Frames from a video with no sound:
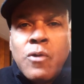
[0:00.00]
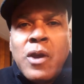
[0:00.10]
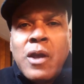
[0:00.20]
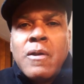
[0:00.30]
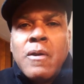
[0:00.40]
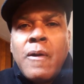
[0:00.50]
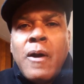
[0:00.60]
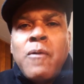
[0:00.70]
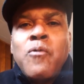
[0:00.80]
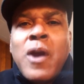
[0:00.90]
create
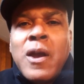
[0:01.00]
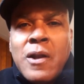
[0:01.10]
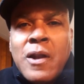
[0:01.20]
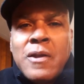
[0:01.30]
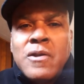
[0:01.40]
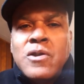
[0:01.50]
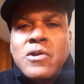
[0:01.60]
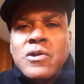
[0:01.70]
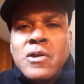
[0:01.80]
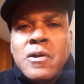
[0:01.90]
a regulated
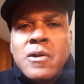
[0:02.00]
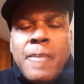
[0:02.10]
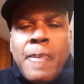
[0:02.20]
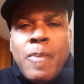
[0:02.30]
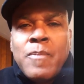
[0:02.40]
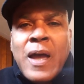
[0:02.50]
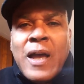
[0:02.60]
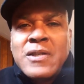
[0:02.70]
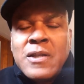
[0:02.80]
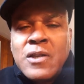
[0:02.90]
digital
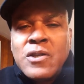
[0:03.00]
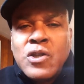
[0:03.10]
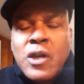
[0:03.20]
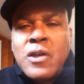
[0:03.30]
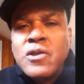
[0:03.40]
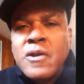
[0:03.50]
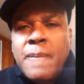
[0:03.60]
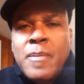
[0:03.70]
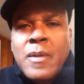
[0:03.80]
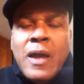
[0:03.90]
asset exchange.
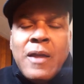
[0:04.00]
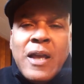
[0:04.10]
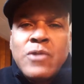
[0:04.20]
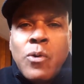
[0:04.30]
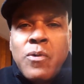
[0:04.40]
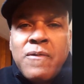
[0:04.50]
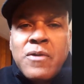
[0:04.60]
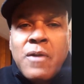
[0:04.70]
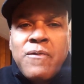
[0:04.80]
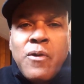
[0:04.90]
And that's what we've
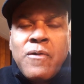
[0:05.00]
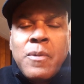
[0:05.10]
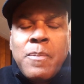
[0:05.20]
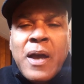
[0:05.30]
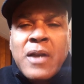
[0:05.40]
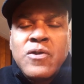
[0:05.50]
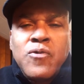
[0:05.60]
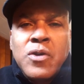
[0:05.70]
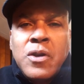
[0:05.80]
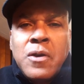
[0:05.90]
done for over the
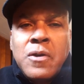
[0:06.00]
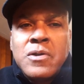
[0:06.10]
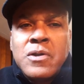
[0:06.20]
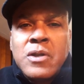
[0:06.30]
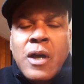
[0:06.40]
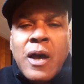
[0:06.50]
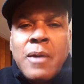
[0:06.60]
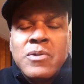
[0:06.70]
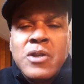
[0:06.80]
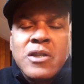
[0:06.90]
past 3 years
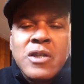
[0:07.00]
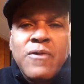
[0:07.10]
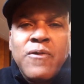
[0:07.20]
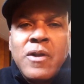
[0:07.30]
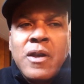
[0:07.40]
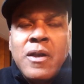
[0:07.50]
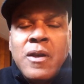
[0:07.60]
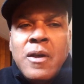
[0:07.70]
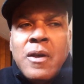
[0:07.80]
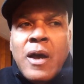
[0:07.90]
successfully,
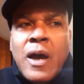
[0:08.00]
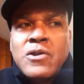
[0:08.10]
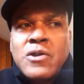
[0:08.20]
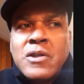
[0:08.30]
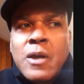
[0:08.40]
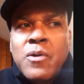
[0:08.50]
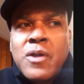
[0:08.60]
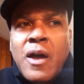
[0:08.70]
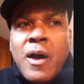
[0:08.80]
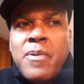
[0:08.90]
I should say, with
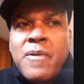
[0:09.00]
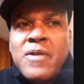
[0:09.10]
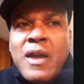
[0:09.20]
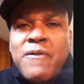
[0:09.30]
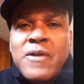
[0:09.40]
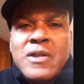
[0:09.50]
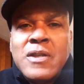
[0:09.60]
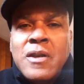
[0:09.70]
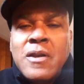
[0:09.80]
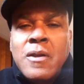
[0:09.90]
the help of the
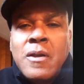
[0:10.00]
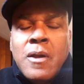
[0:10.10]
FSC,